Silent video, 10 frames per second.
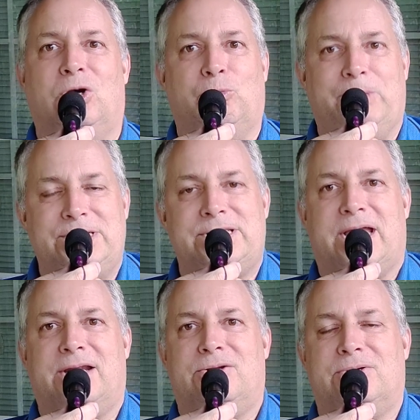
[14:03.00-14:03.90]
obese
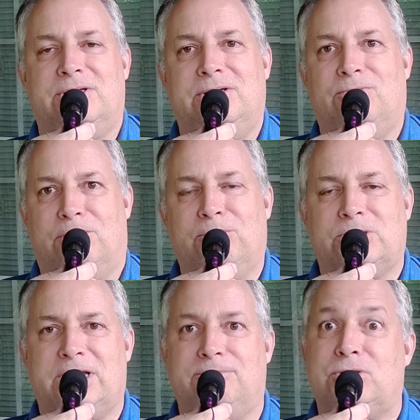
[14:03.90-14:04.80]
category one
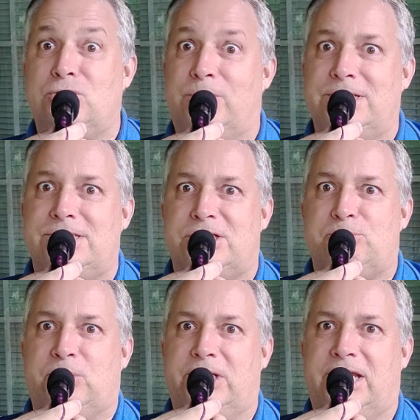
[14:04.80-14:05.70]
more time,
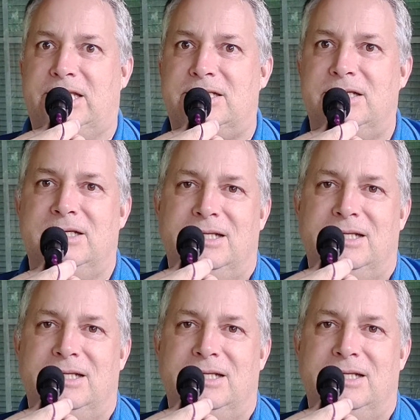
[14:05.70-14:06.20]
226.8.